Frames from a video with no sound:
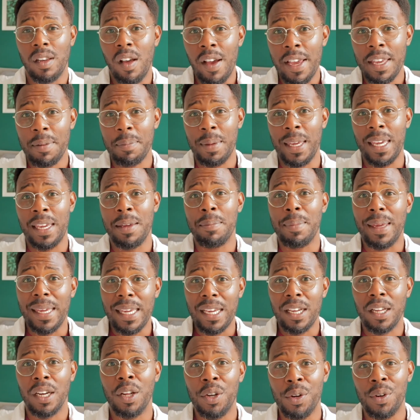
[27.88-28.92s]
like me
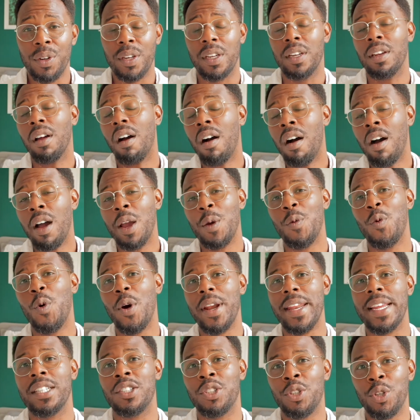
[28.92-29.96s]
included, I
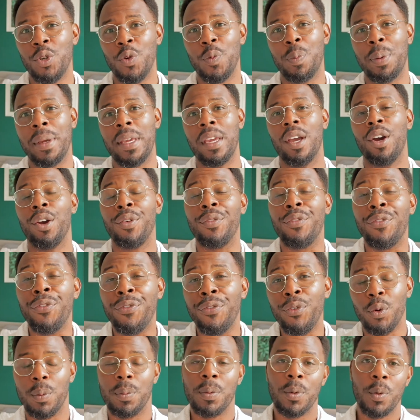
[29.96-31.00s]
wanted to be a
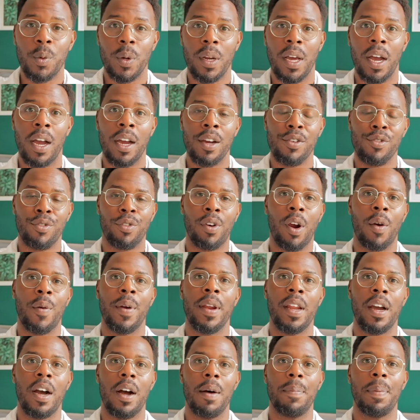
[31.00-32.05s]
footballer
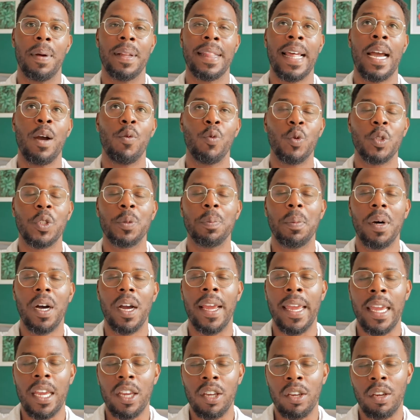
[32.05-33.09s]
growing up. That was
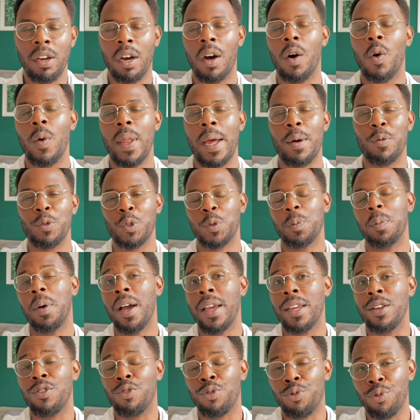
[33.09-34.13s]
my goal, that was
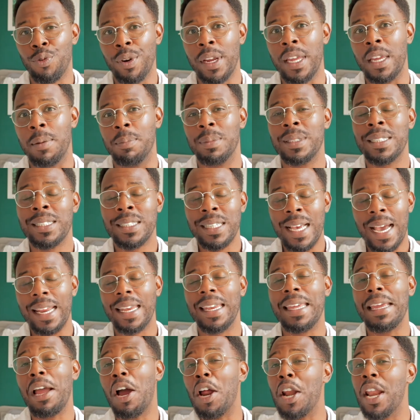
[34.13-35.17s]
my dream.
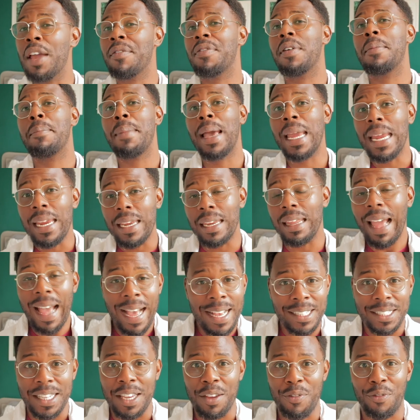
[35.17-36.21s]
Sadly, I never made it
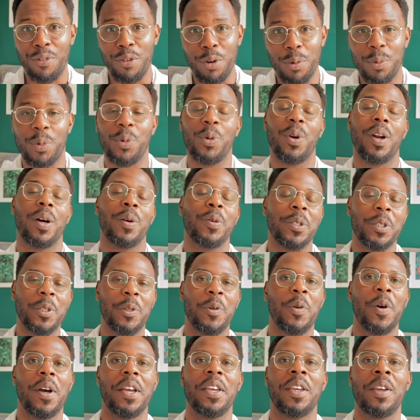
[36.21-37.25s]
as a footballer. I wasn't
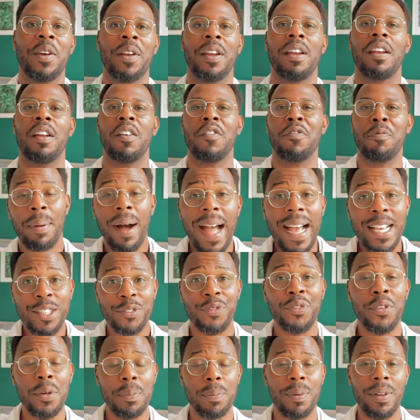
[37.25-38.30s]
quite good enough. But
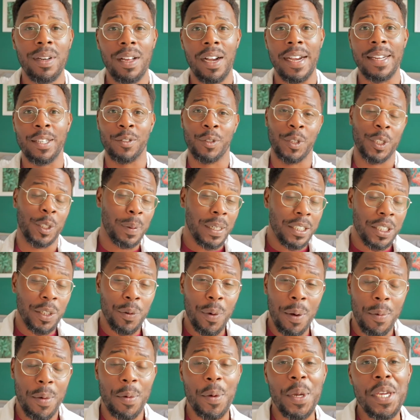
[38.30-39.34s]
as football idols, especially
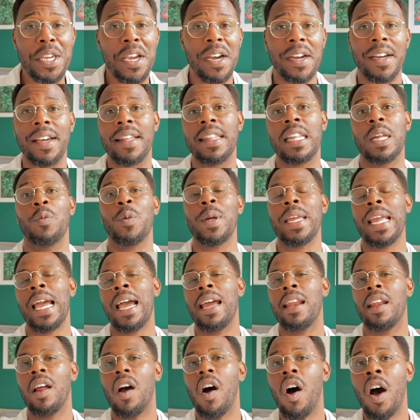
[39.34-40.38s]
when we were younger then, we
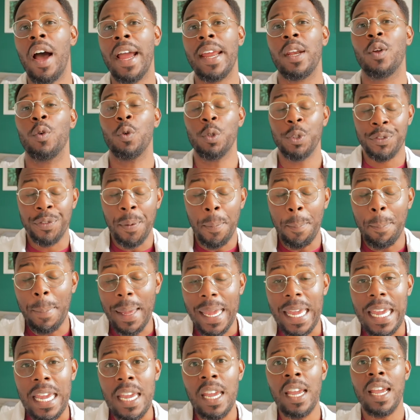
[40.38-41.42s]
had idols. For
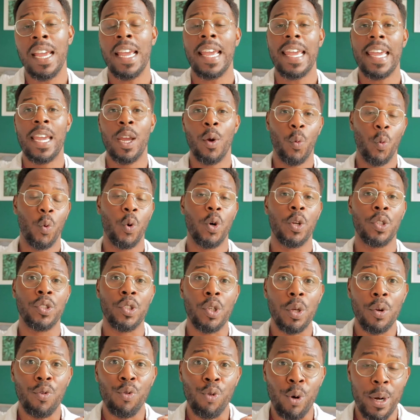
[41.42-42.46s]
me, it
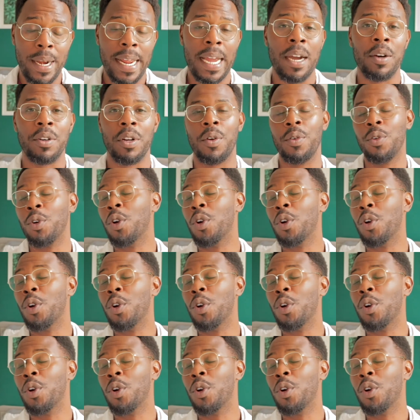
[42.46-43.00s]
was Ronaldo.